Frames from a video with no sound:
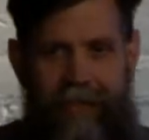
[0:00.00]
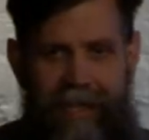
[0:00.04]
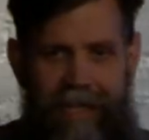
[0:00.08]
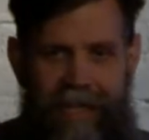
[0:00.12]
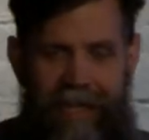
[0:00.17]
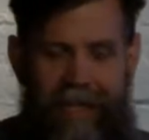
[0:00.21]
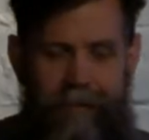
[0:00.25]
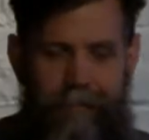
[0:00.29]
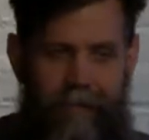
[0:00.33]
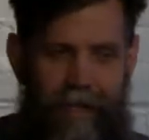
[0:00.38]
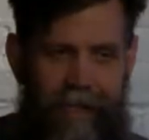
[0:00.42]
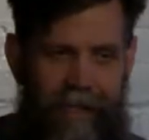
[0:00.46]
and I
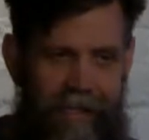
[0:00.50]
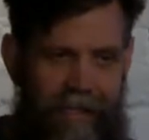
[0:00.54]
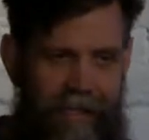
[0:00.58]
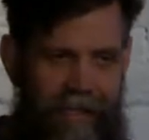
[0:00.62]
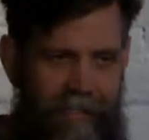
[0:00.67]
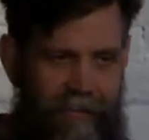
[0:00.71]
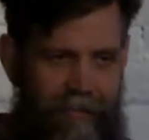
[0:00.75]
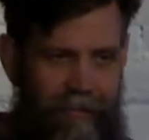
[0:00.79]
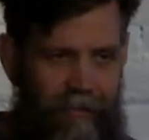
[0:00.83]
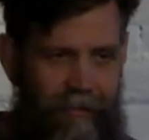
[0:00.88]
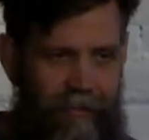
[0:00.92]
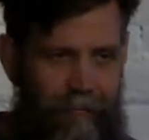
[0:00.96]
keep not
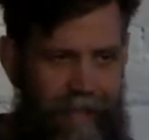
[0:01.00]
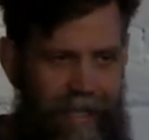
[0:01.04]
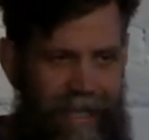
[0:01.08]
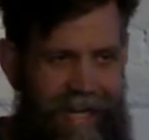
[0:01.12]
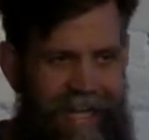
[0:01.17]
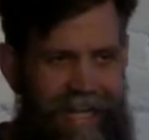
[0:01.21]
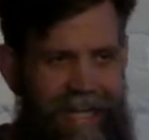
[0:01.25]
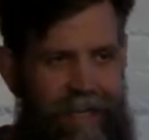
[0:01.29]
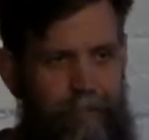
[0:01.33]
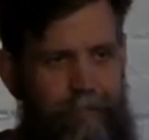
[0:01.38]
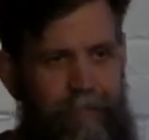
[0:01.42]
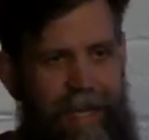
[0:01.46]
getting to them, and I
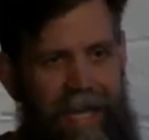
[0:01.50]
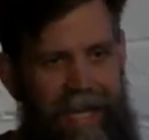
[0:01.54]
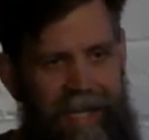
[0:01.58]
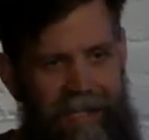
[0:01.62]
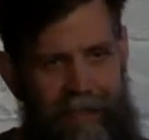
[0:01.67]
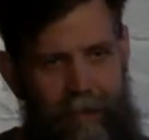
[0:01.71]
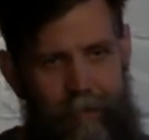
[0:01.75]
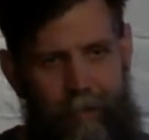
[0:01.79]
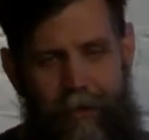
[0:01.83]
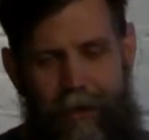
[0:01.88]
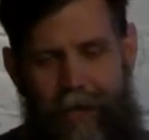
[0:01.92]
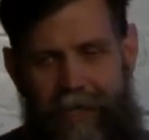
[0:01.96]
keep
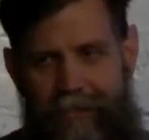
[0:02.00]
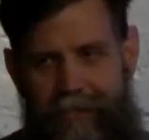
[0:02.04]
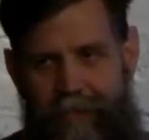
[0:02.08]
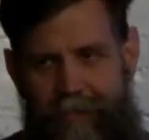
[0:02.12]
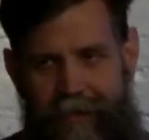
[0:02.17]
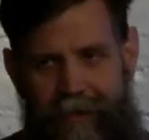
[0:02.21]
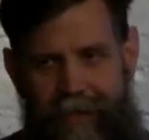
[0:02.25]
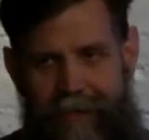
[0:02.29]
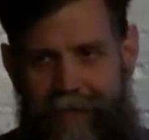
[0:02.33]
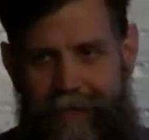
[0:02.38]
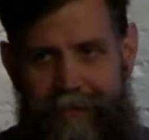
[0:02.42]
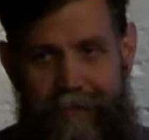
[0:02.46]
paying the price
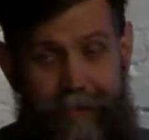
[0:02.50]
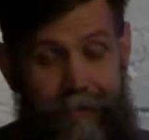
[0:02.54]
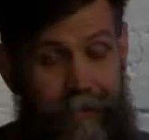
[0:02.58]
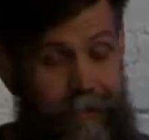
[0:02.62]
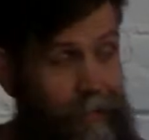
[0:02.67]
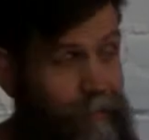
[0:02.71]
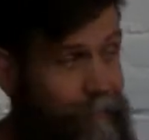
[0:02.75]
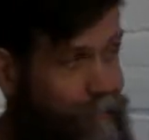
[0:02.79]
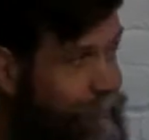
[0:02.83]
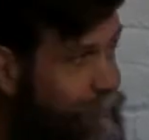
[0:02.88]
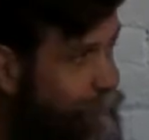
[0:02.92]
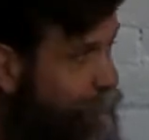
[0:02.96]
for that, so
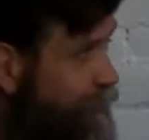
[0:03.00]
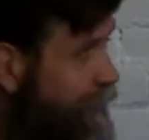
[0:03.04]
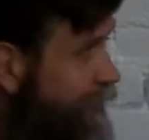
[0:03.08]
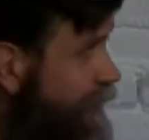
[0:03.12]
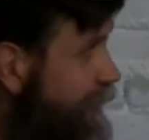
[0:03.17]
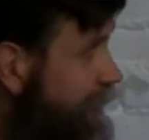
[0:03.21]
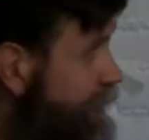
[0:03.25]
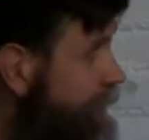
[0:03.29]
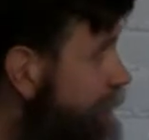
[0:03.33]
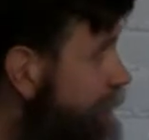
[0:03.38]
don't do that.